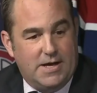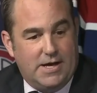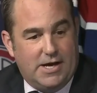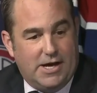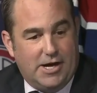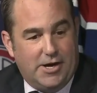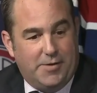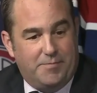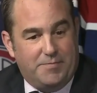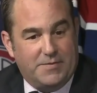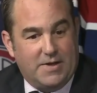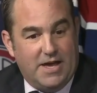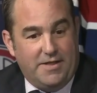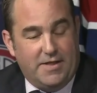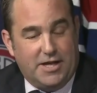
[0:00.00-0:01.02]
Um,
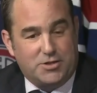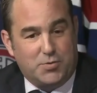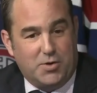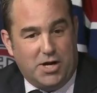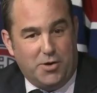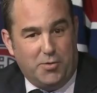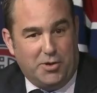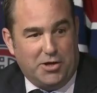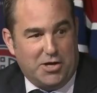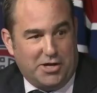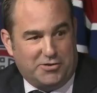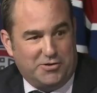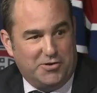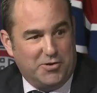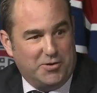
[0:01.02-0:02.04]
and that's when I really got
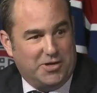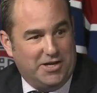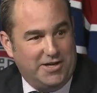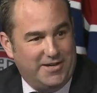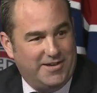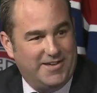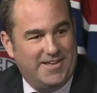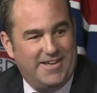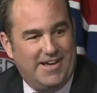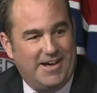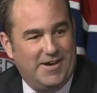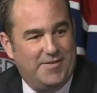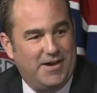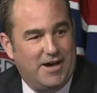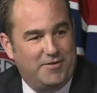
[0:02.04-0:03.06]
to know Guy
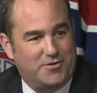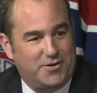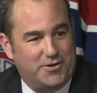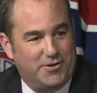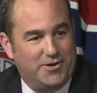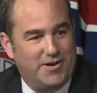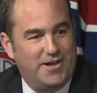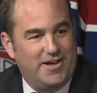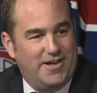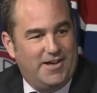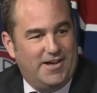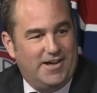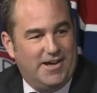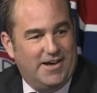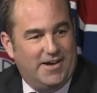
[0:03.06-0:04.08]
uh, after,
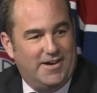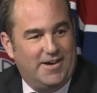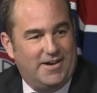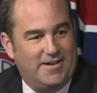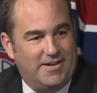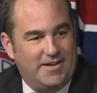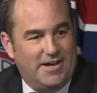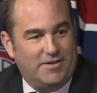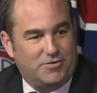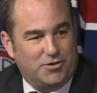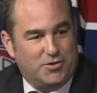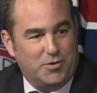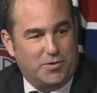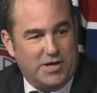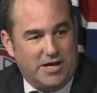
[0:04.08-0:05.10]
uh, after
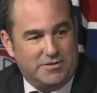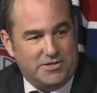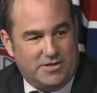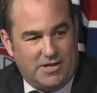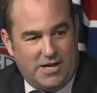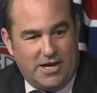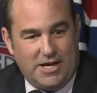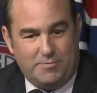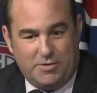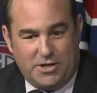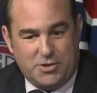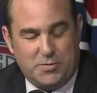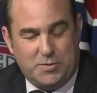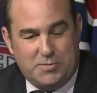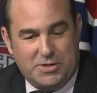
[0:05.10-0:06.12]
2009
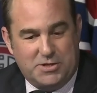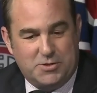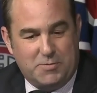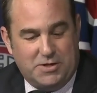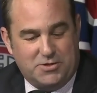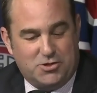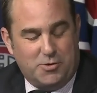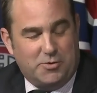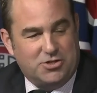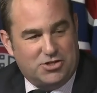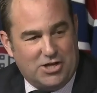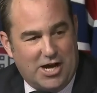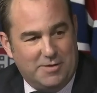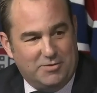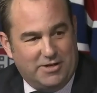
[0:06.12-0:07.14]
because we spent so much
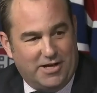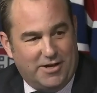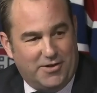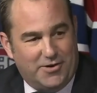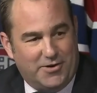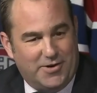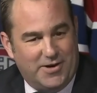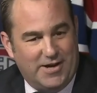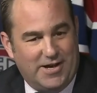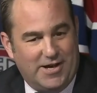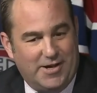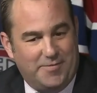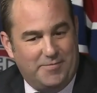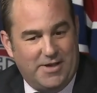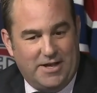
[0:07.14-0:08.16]
time together
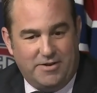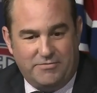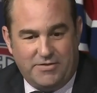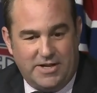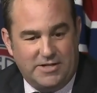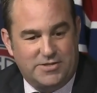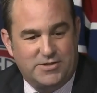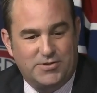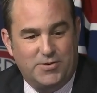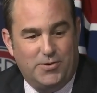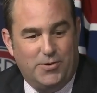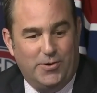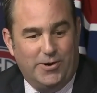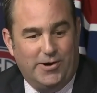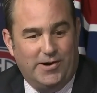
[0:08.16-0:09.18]
um, at events
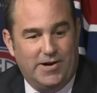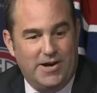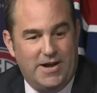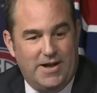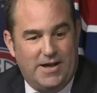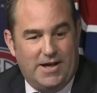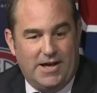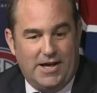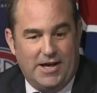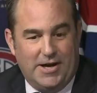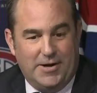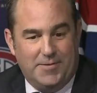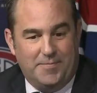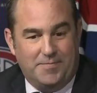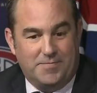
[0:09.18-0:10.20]
or
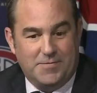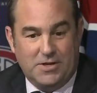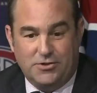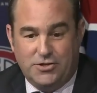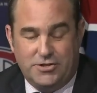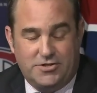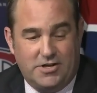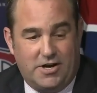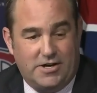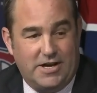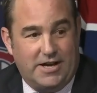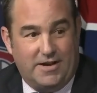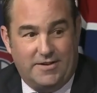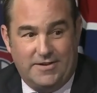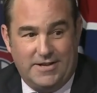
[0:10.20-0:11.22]
um, just
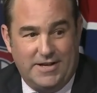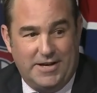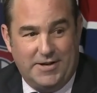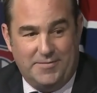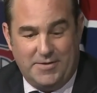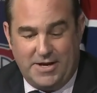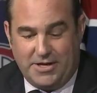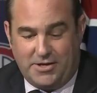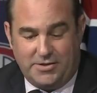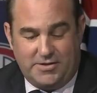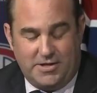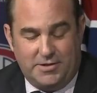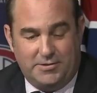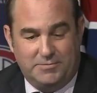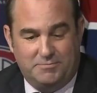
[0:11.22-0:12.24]
talking. Um, and I could
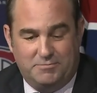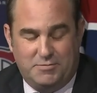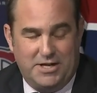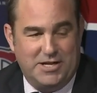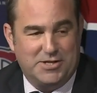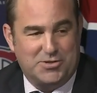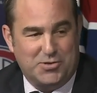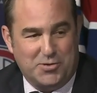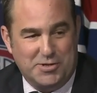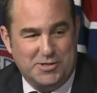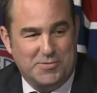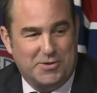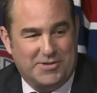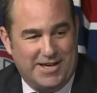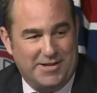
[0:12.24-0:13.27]
tell plenty of stories
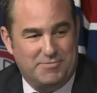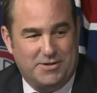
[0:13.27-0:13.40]
about that.